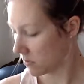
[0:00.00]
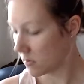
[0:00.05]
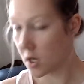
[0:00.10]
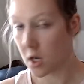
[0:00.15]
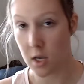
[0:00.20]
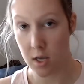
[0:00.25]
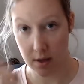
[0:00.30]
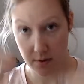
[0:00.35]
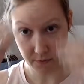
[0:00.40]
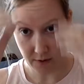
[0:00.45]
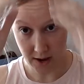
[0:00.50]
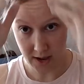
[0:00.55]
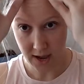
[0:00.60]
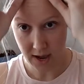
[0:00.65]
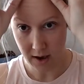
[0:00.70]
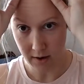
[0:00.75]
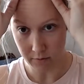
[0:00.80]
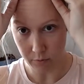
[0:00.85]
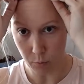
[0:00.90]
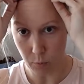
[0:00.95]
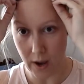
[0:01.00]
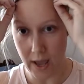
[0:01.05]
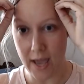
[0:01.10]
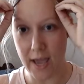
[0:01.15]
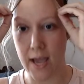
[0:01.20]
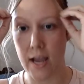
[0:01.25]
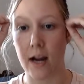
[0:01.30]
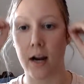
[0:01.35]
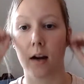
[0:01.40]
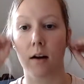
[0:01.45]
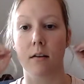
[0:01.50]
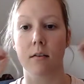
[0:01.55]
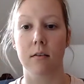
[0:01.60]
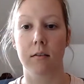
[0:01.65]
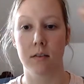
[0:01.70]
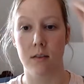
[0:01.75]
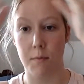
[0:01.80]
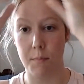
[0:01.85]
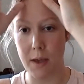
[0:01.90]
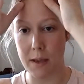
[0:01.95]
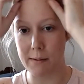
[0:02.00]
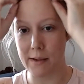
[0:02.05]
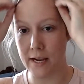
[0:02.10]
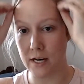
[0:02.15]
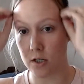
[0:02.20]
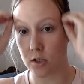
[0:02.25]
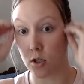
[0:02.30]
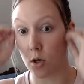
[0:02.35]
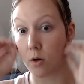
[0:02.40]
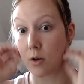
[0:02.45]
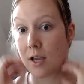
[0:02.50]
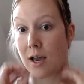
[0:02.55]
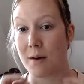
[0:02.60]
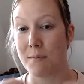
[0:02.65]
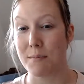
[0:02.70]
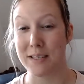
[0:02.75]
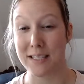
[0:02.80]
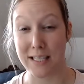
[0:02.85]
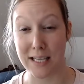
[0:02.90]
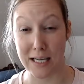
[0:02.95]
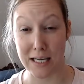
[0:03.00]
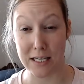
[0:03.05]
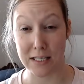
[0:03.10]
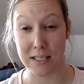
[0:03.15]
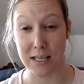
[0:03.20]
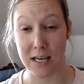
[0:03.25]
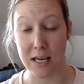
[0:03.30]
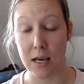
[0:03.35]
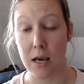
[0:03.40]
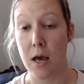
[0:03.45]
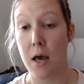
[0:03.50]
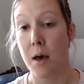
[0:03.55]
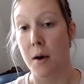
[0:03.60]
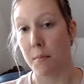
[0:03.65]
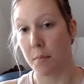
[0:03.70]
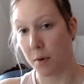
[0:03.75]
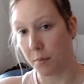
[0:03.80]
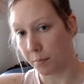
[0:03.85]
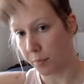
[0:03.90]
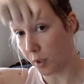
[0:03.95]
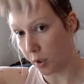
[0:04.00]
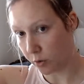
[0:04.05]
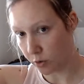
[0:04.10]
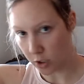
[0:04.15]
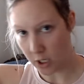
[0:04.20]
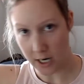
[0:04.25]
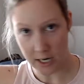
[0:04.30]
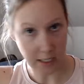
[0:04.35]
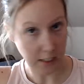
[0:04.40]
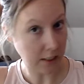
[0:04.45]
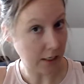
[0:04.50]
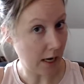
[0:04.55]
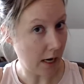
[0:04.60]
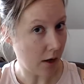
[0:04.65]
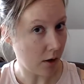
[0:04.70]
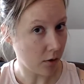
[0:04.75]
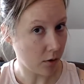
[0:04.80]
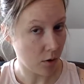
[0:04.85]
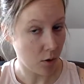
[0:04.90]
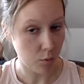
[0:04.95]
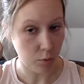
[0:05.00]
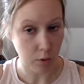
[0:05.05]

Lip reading: I have wet hair, the baby hairs don't come as easy, but blow drying down will help